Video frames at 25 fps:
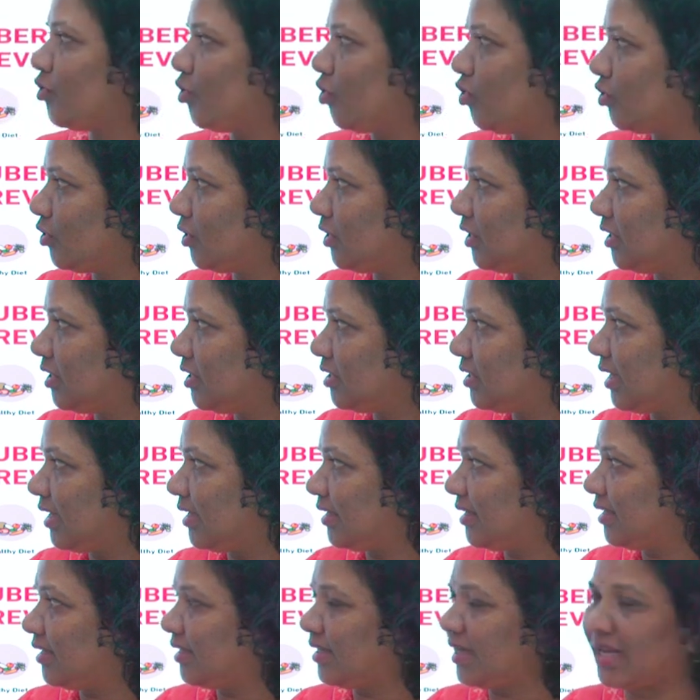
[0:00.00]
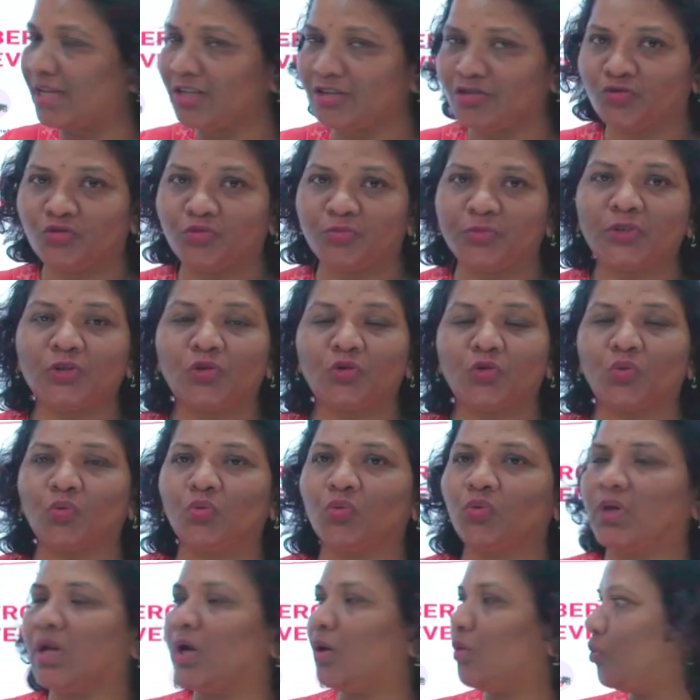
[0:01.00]
or it has to be
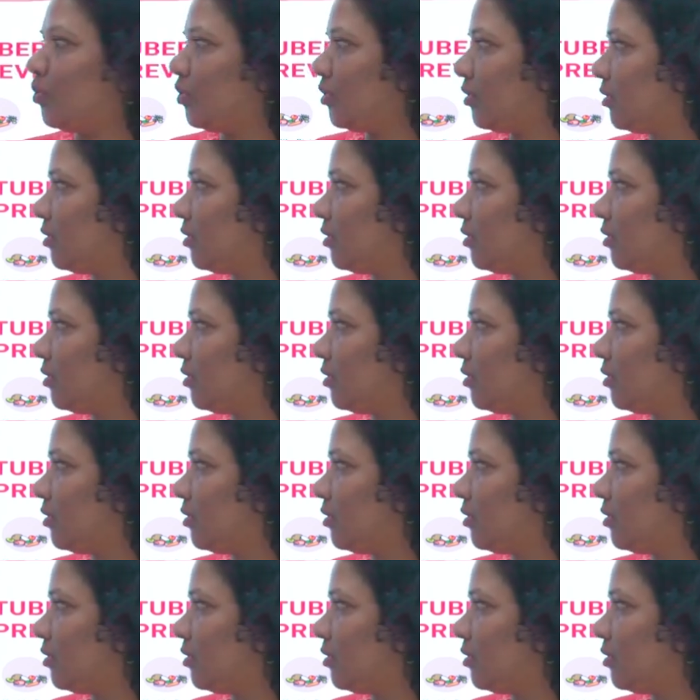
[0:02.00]
thrown out.